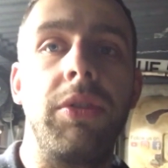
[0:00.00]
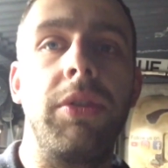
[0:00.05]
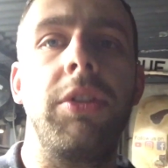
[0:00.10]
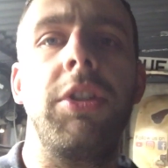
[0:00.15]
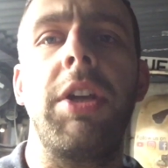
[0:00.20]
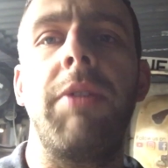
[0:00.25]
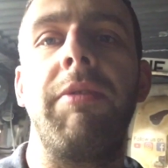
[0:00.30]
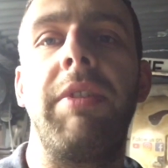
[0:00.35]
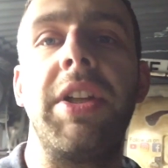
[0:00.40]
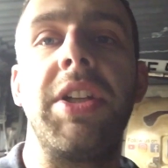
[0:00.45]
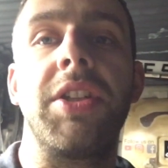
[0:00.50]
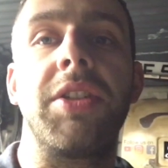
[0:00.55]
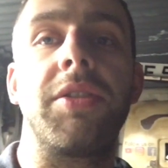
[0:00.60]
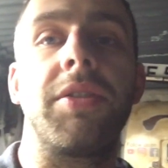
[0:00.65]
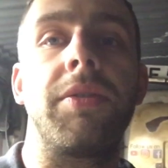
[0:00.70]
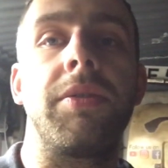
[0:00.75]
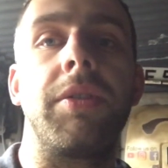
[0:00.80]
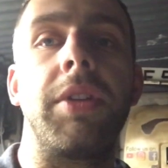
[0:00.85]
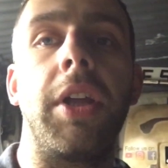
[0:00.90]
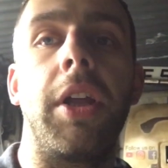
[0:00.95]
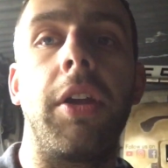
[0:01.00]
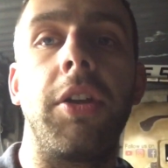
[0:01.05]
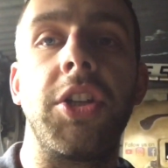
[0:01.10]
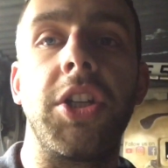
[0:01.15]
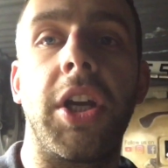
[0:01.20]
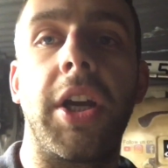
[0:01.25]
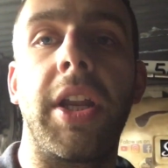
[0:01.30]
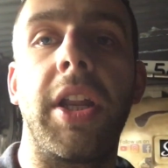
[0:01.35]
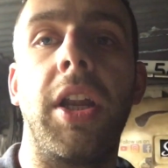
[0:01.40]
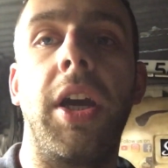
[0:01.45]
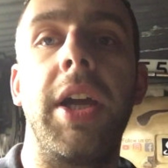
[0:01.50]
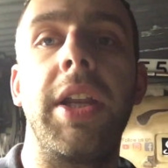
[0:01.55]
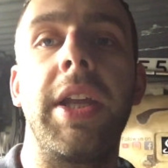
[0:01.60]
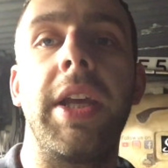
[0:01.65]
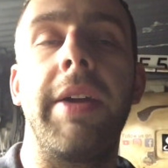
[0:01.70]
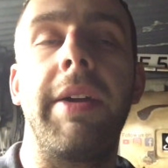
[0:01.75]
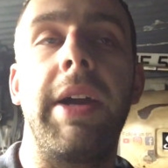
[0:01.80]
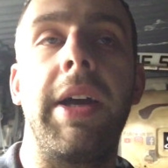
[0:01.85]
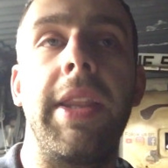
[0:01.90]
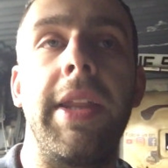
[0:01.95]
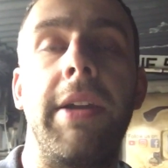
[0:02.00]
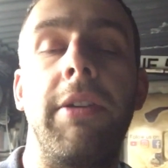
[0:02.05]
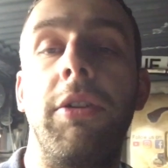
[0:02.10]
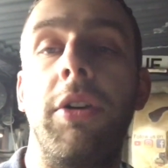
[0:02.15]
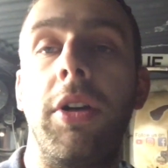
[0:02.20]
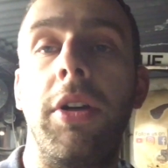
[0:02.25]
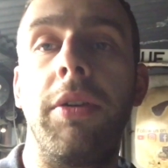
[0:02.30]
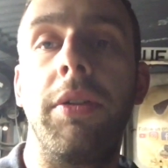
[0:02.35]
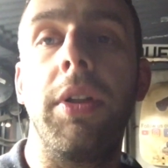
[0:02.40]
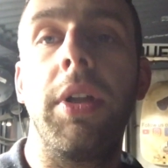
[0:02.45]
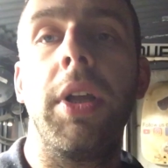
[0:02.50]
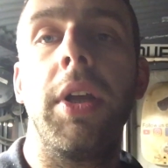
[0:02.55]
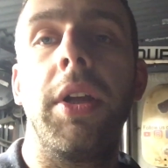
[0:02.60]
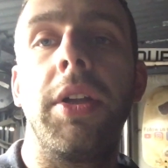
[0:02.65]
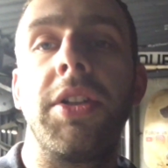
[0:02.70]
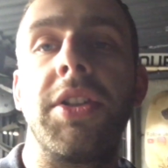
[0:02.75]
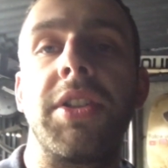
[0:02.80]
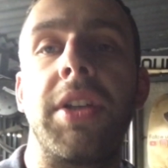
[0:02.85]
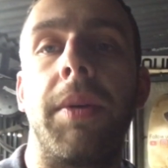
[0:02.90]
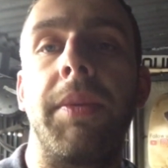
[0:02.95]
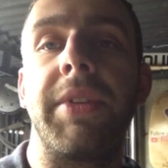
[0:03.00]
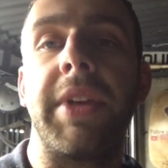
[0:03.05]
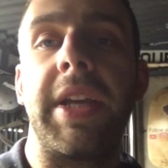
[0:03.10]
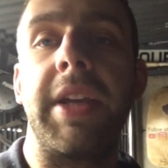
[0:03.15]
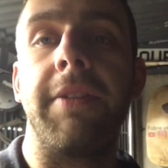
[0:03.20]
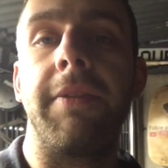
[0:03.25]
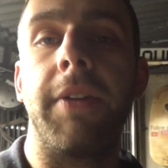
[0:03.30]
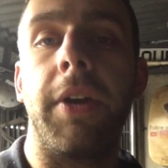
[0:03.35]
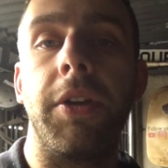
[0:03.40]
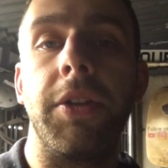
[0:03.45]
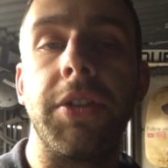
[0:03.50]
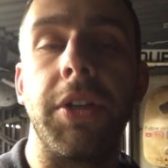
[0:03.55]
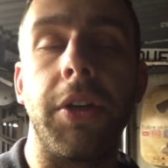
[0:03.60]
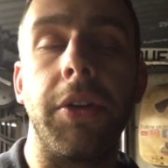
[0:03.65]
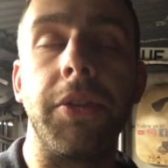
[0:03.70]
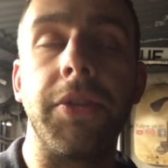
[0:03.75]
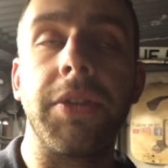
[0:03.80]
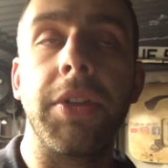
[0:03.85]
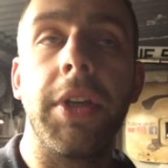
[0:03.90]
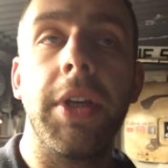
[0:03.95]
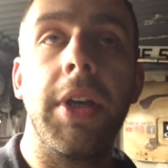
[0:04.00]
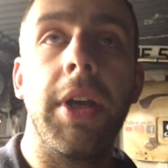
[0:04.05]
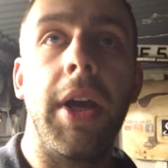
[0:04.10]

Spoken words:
generally just, you know, chucking an idea out there, or just updating photos.